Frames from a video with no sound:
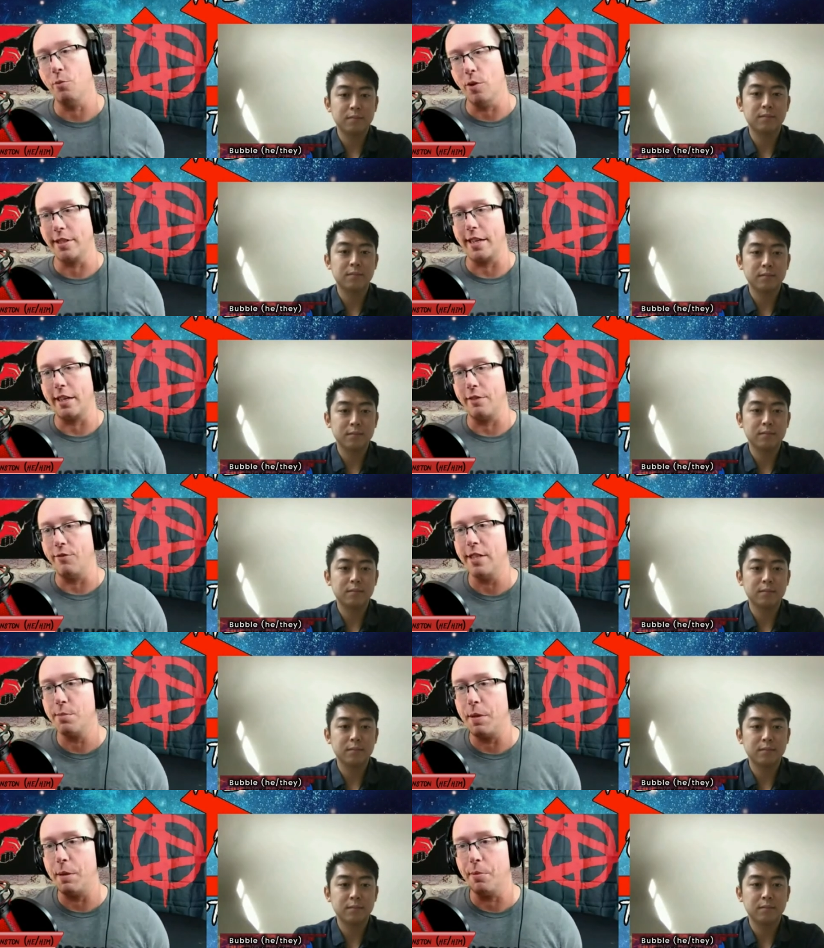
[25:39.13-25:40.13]
Speaker 1: they, once they
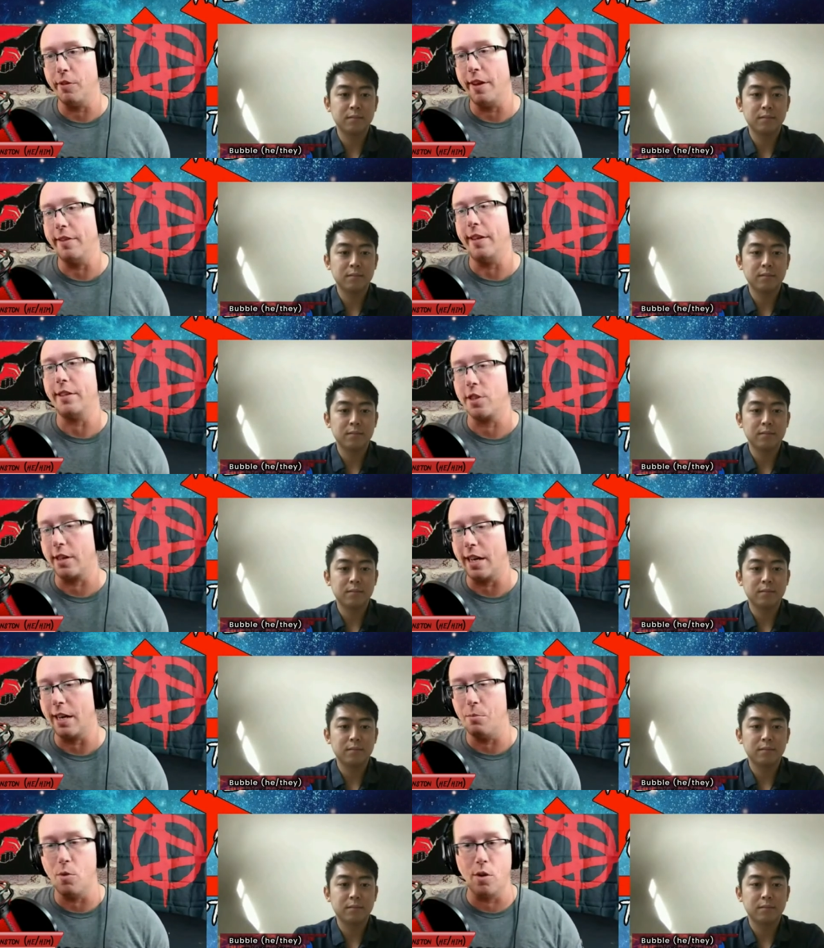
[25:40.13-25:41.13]
convince people then they
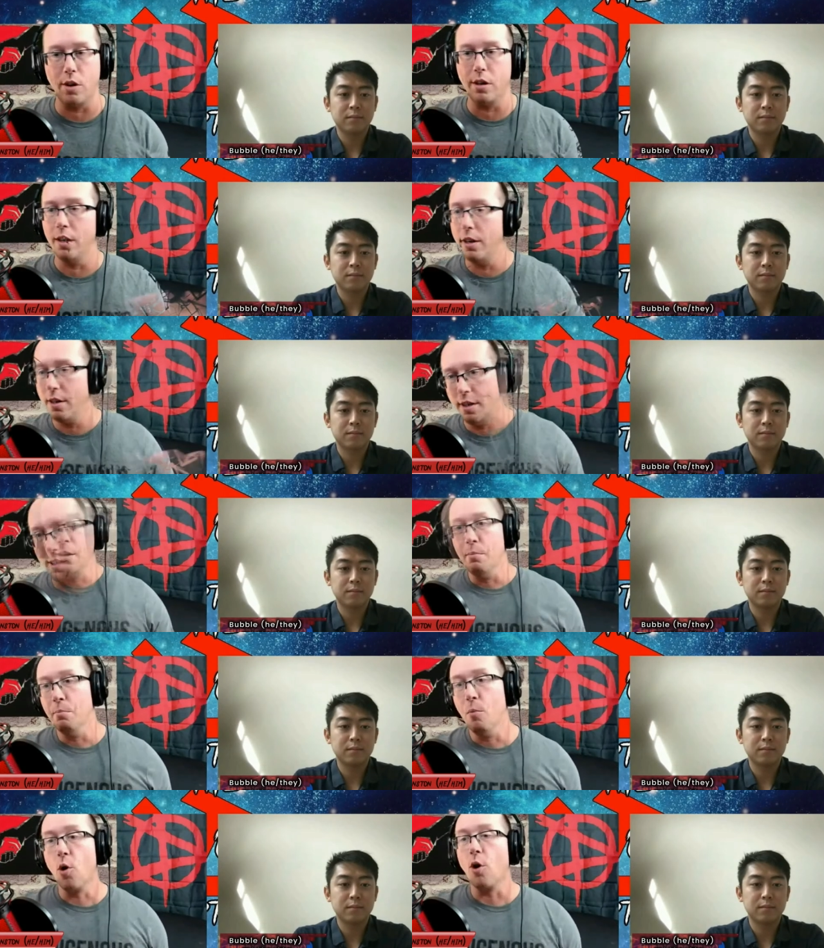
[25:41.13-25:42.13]
start getting more
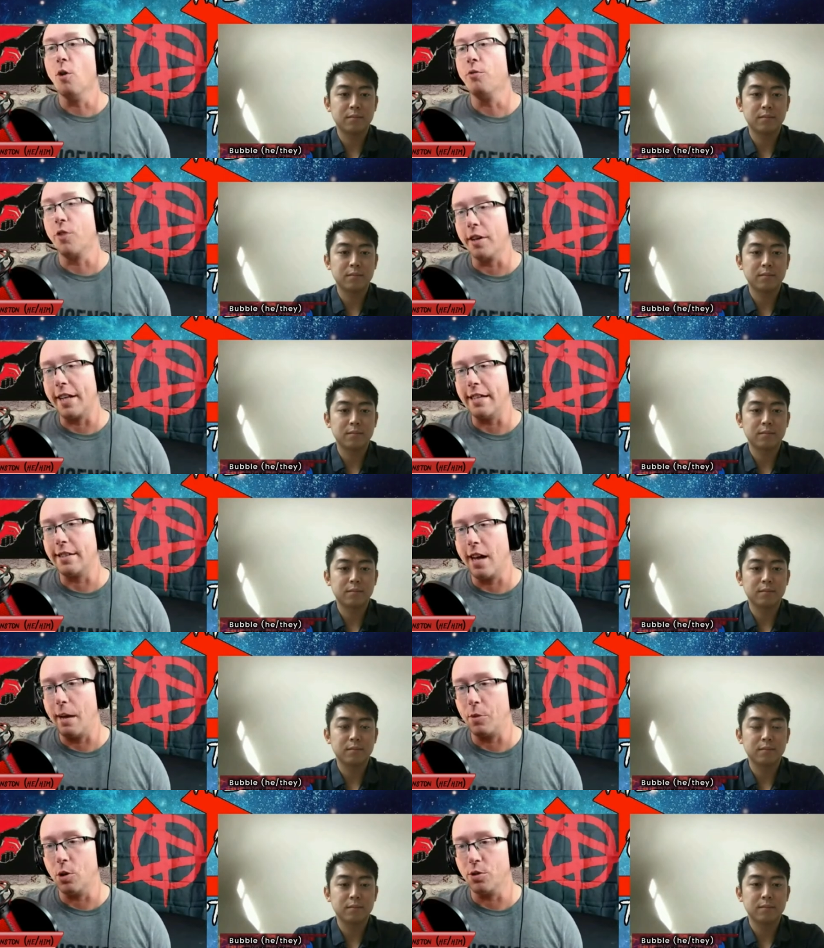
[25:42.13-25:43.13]
more overt
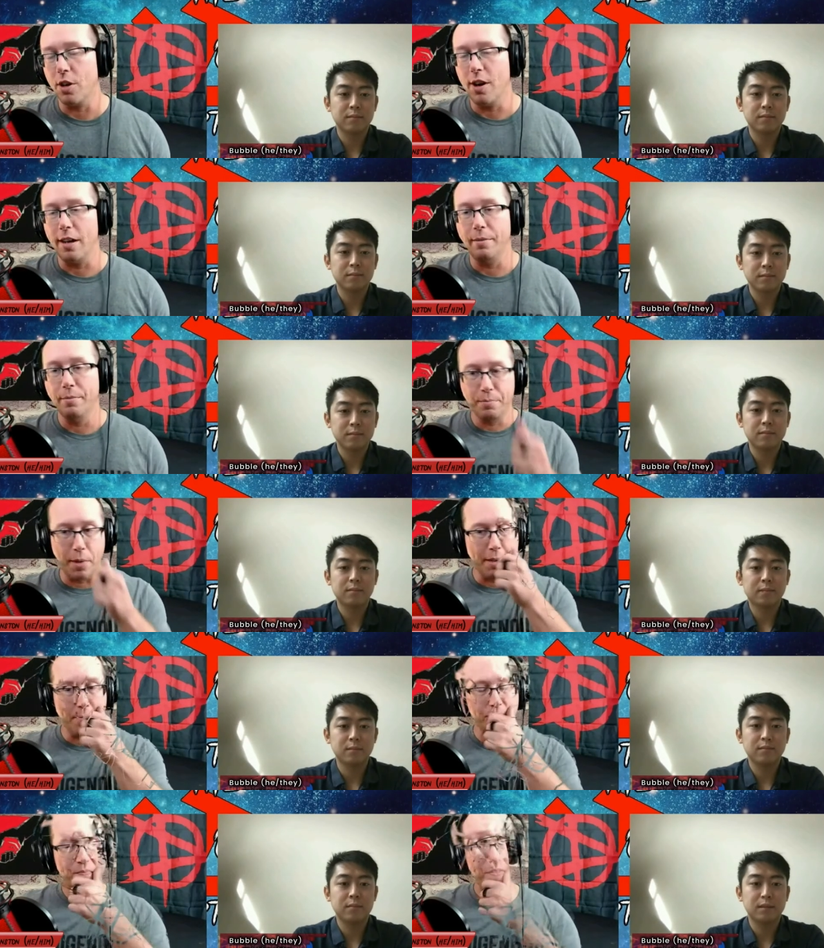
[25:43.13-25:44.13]
as time goes on
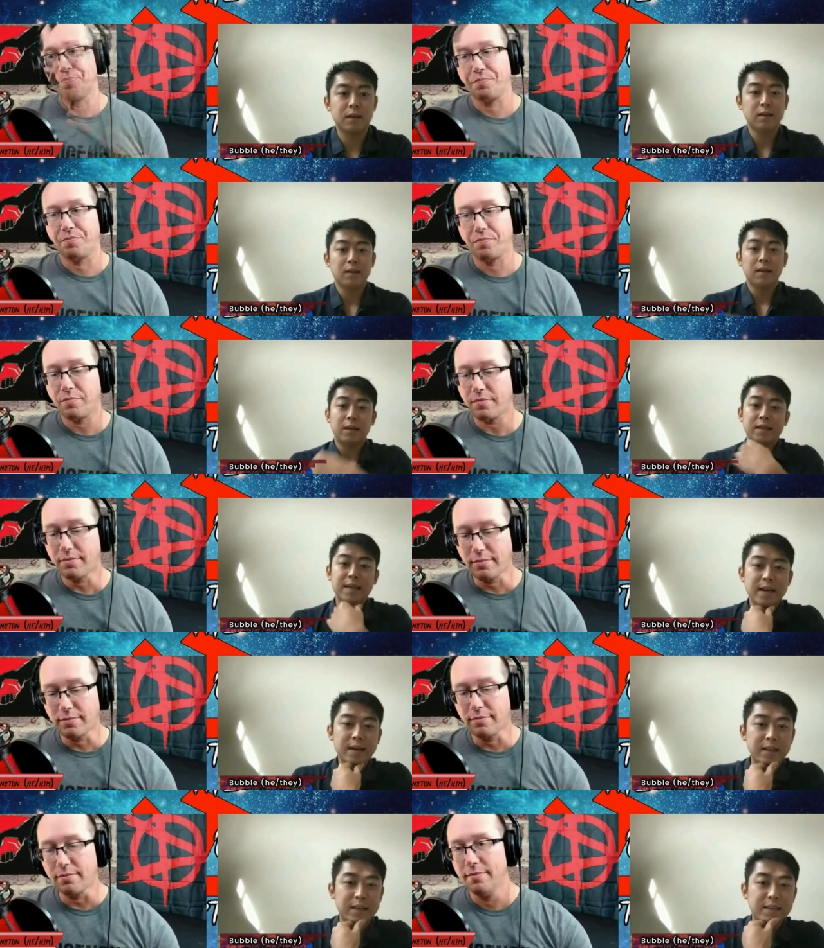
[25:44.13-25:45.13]
but
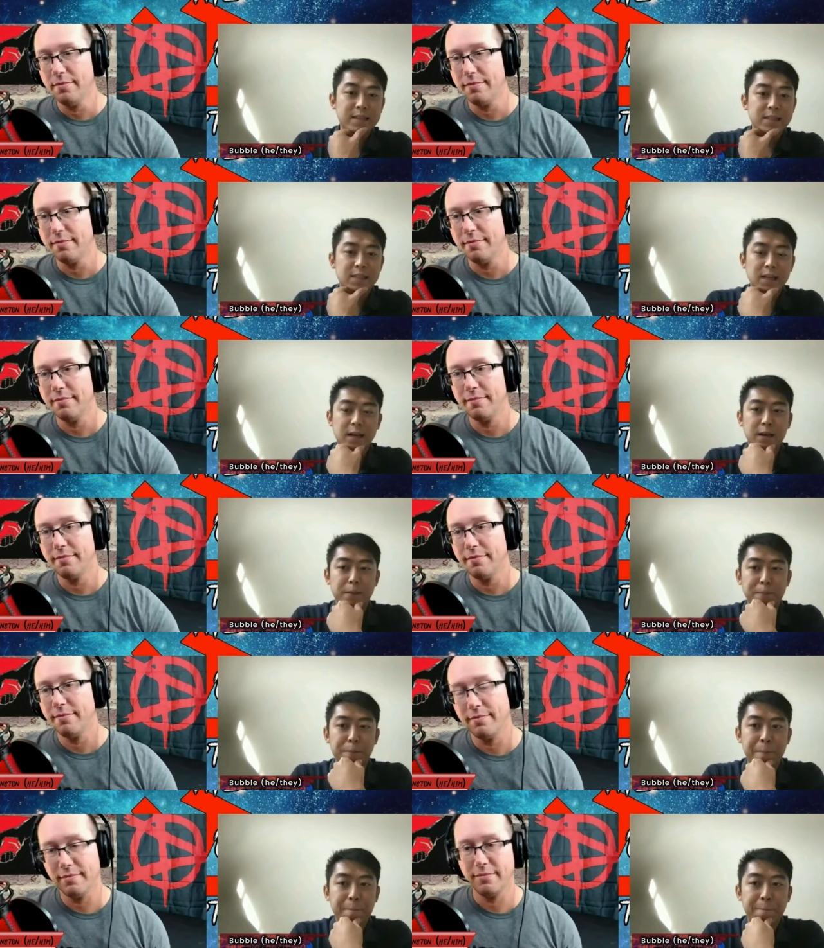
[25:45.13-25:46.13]
Speaker 2: yeah it's
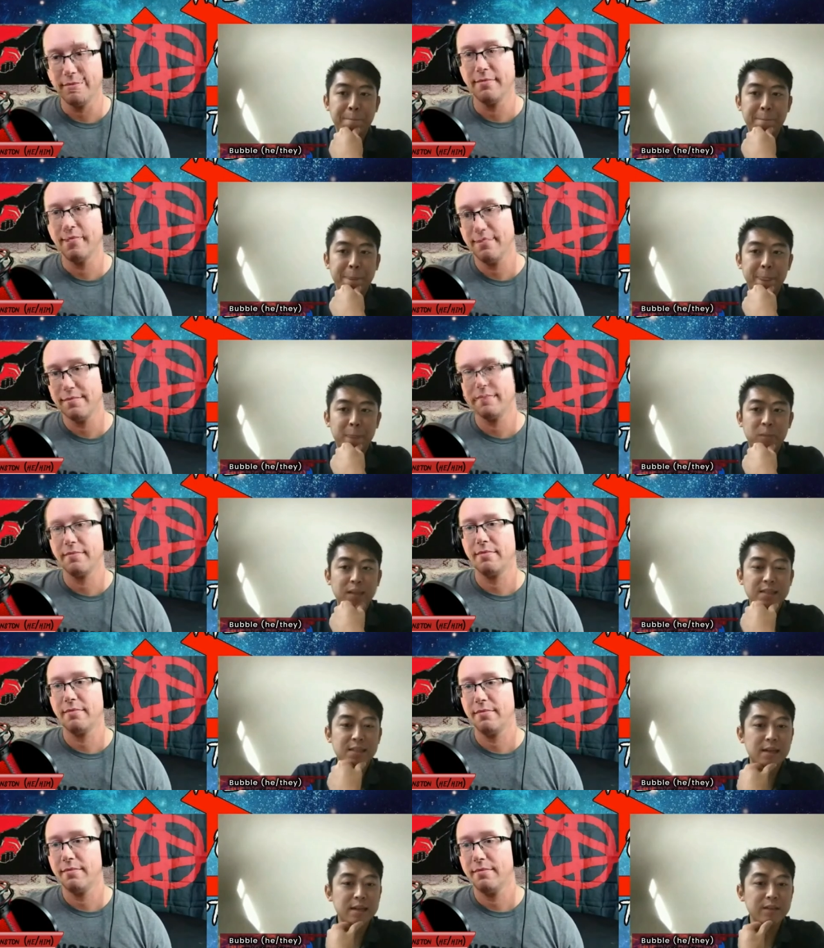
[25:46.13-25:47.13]
um
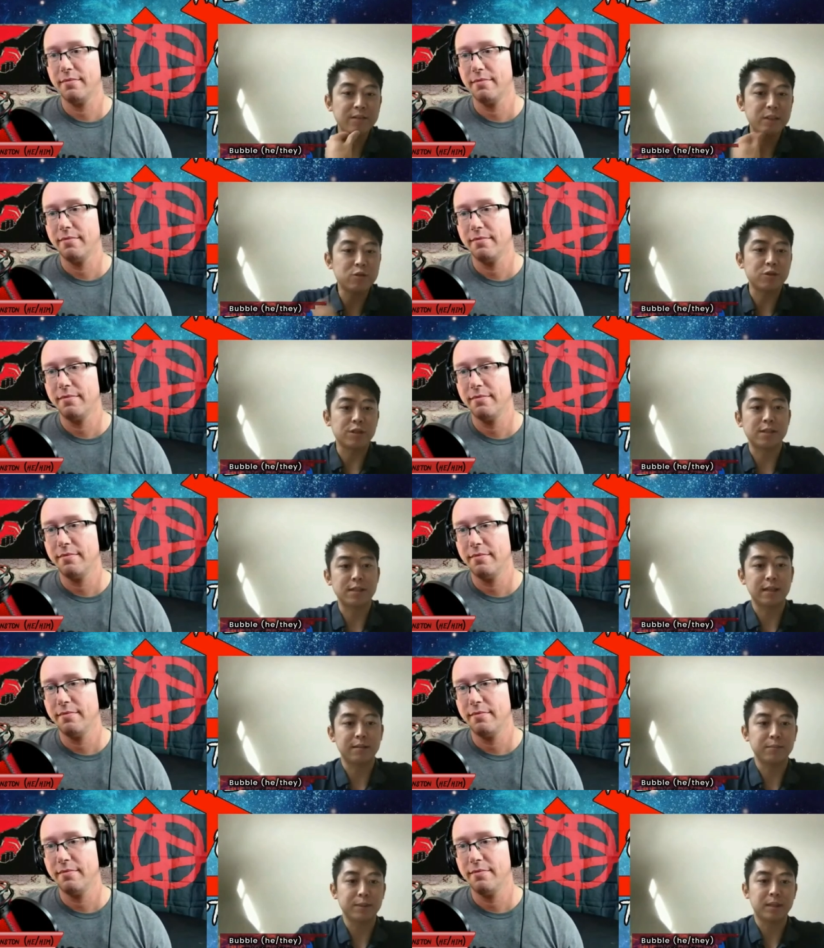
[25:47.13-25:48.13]
it's kind of
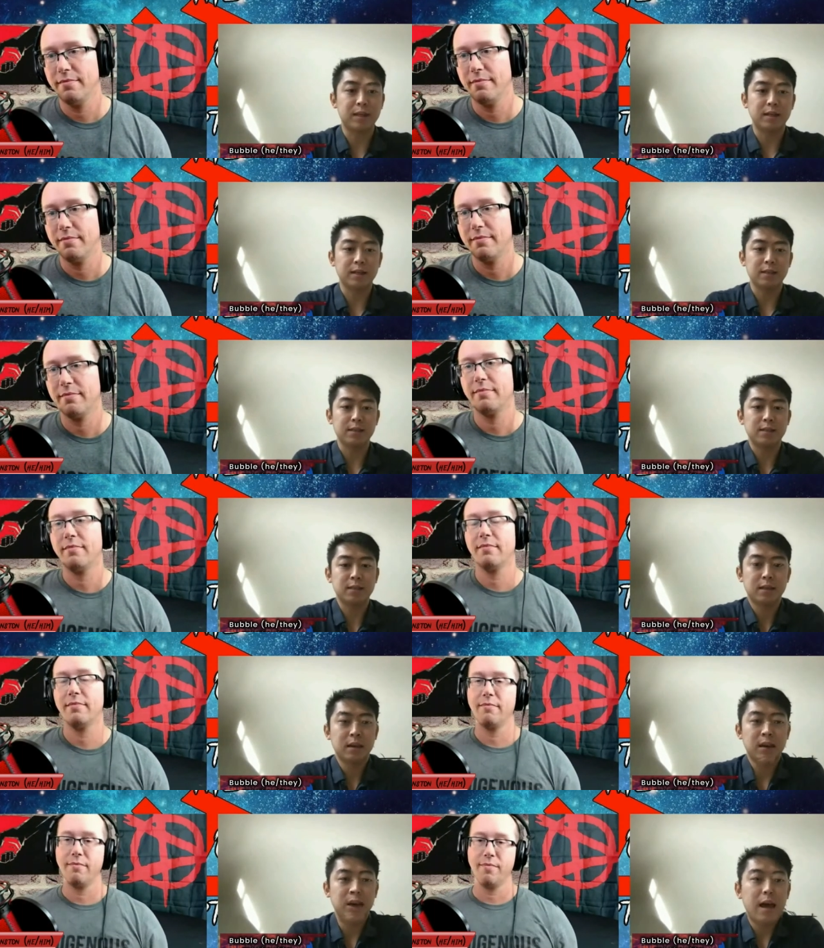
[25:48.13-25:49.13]
interesting
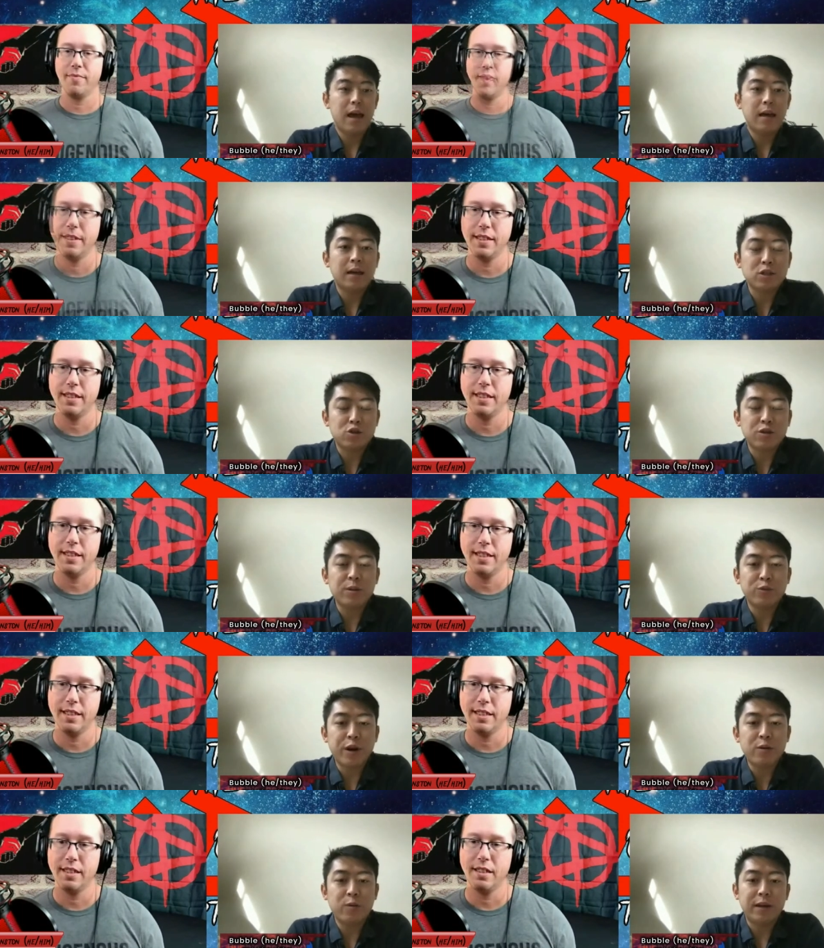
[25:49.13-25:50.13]
because
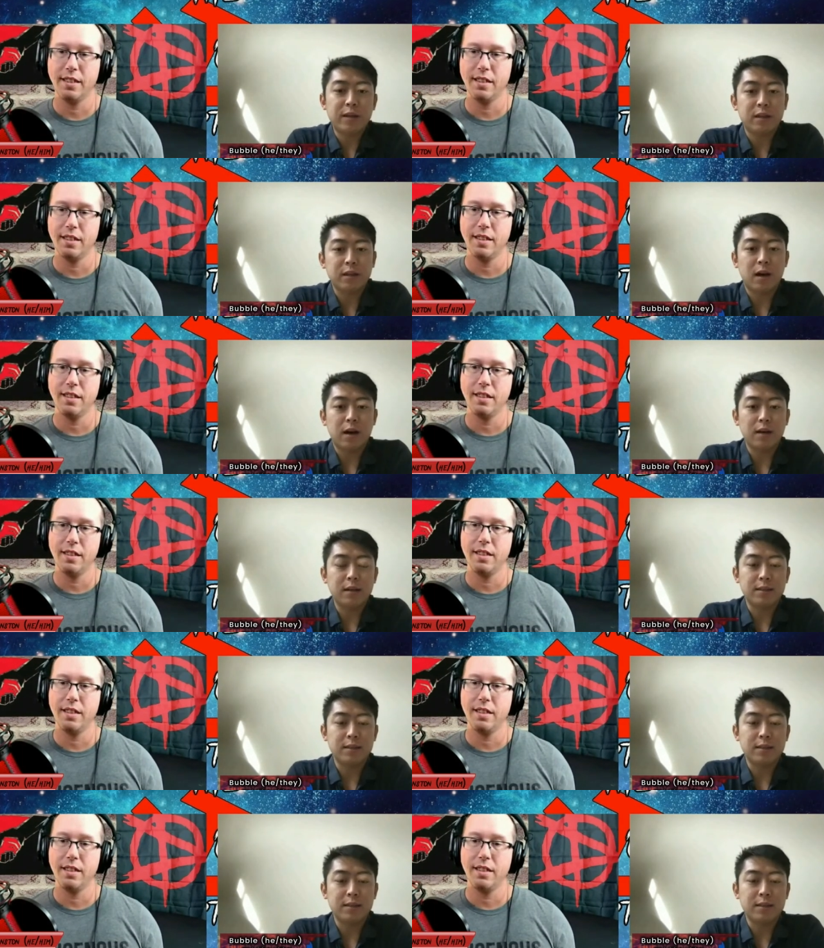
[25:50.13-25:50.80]
extreme right wing